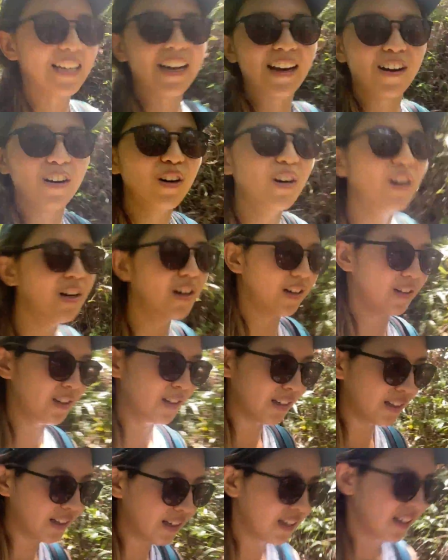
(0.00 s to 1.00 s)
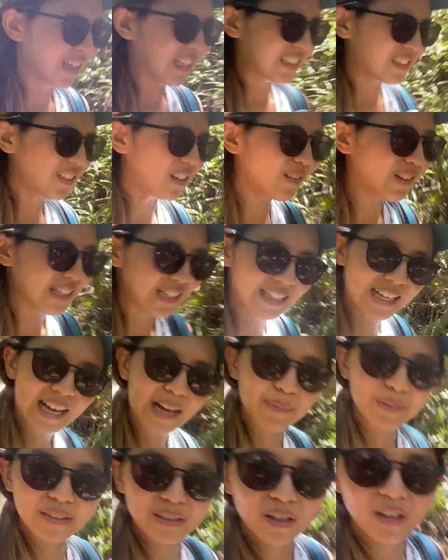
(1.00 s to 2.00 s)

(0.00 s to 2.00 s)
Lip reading: now, it's not really that, it's